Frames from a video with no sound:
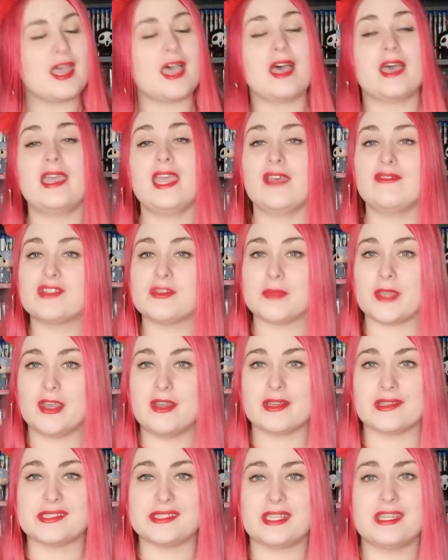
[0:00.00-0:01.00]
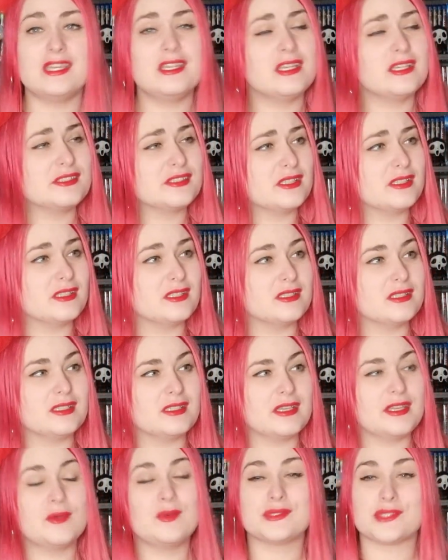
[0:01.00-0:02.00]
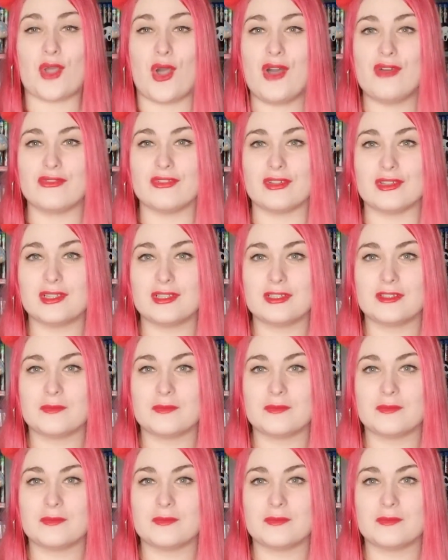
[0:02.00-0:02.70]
I have to be honest, it was awful.